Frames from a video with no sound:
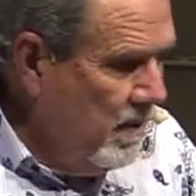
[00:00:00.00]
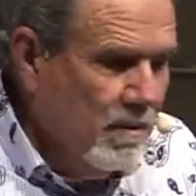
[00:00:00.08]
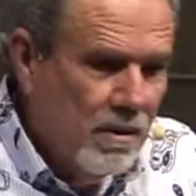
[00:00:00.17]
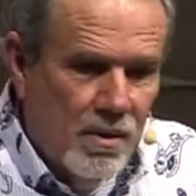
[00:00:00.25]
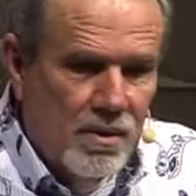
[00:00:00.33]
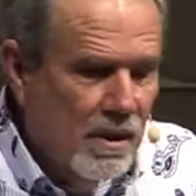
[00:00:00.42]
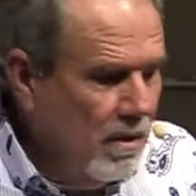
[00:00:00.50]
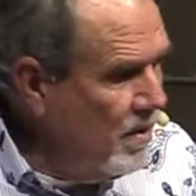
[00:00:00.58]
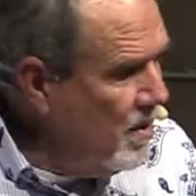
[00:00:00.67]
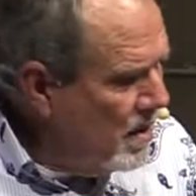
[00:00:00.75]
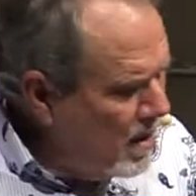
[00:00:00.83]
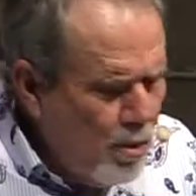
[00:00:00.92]
their dinner.
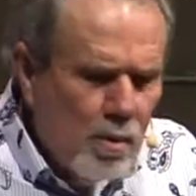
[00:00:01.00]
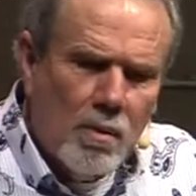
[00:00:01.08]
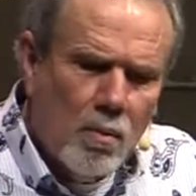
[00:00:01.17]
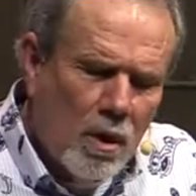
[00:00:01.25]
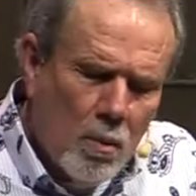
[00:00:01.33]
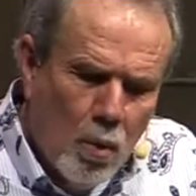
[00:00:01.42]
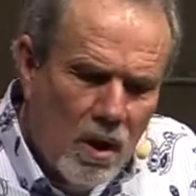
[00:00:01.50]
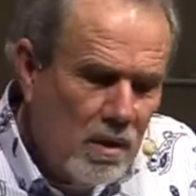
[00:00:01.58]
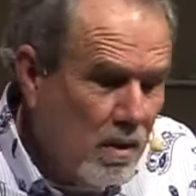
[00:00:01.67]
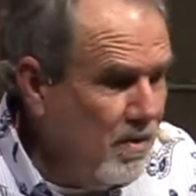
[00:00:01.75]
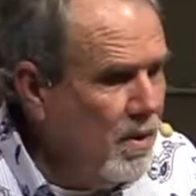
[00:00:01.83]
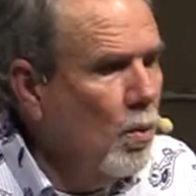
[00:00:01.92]
She said,
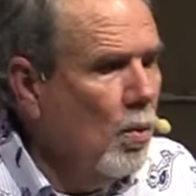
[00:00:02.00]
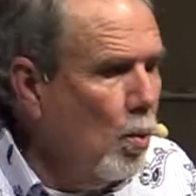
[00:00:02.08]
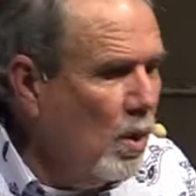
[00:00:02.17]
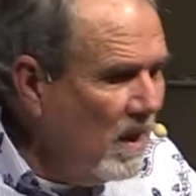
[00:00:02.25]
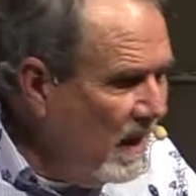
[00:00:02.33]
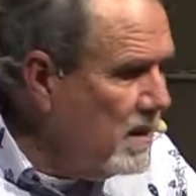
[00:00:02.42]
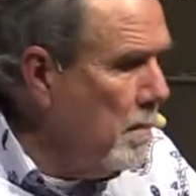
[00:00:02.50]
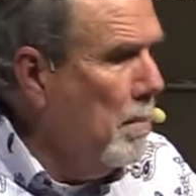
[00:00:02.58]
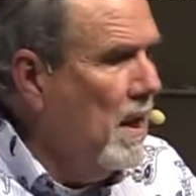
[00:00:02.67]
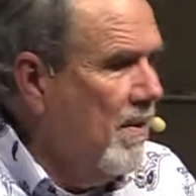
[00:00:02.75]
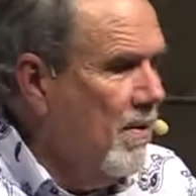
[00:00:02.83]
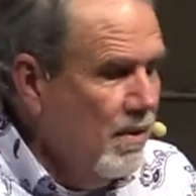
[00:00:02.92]
what? So we'd like to
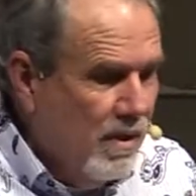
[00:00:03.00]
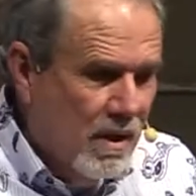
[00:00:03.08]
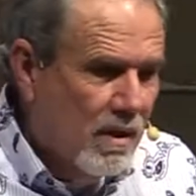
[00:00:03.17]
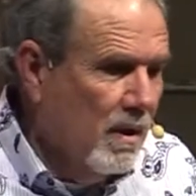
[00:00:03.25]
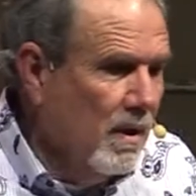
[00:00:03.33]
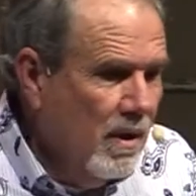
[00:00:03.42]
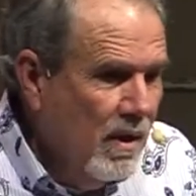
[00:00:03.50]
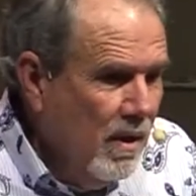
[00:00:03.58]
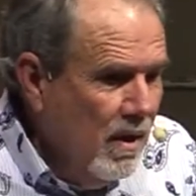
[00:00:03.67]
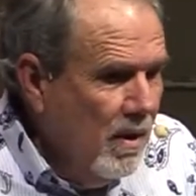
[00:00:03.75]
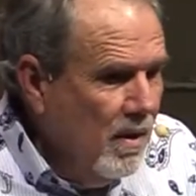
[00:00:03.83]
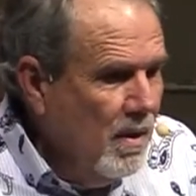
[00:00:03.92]
buy their dinner.
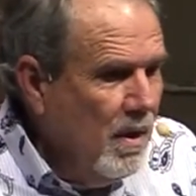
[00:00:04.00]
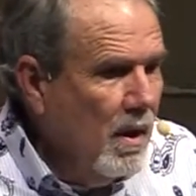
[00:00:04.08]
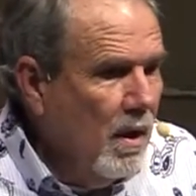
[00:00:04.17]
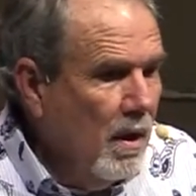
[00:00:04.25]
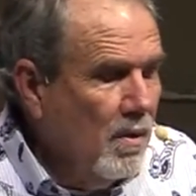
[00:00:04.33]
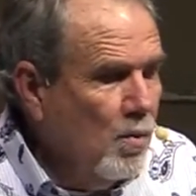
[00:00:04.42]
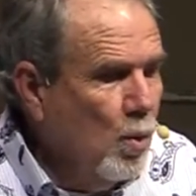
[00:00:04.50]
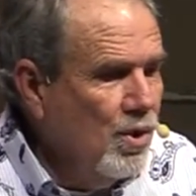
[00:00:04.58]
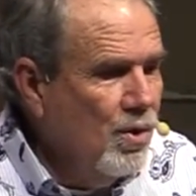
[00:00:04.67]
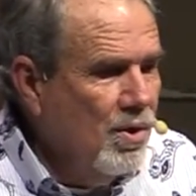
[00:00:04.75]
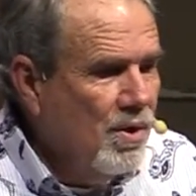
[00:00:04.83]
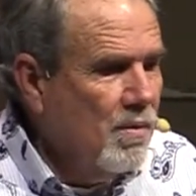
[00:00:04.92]
Uh, would
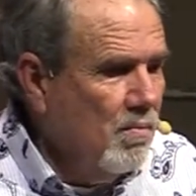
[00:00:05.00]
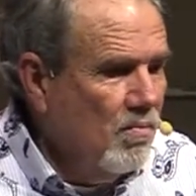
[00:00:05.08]
you just